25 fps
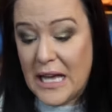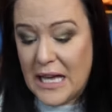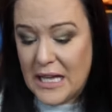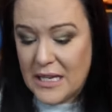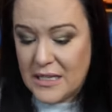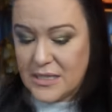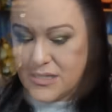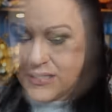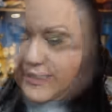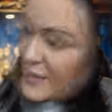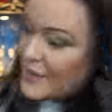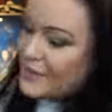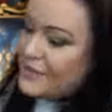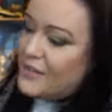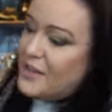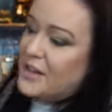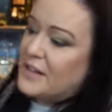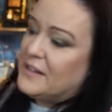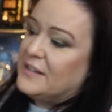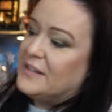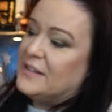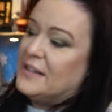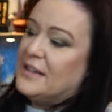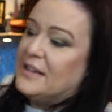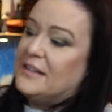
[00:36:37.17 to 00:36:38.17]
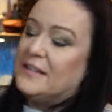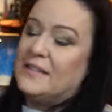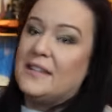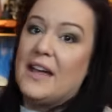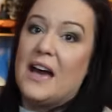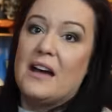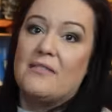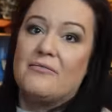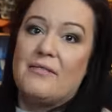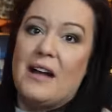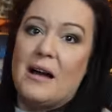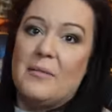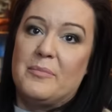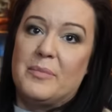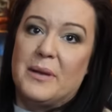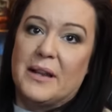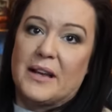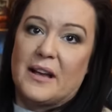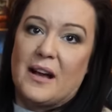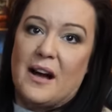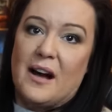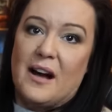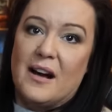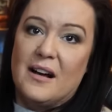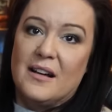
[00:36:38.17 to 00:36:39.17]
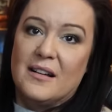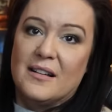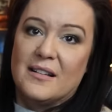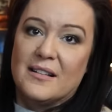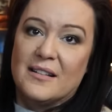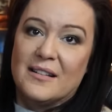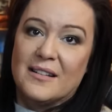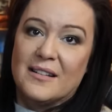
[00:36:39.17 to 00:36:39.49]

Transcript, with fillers: it. This is their replica